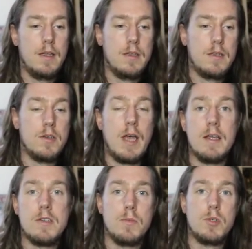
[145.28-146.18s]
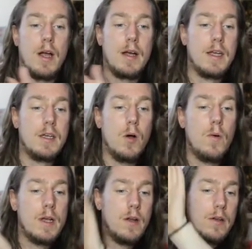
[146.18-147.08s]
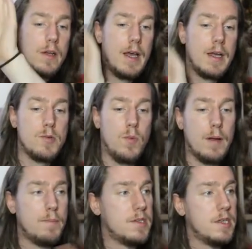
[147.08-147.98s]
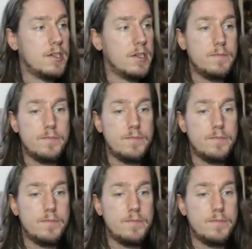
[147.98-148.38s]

to get some tracking going on an XY position.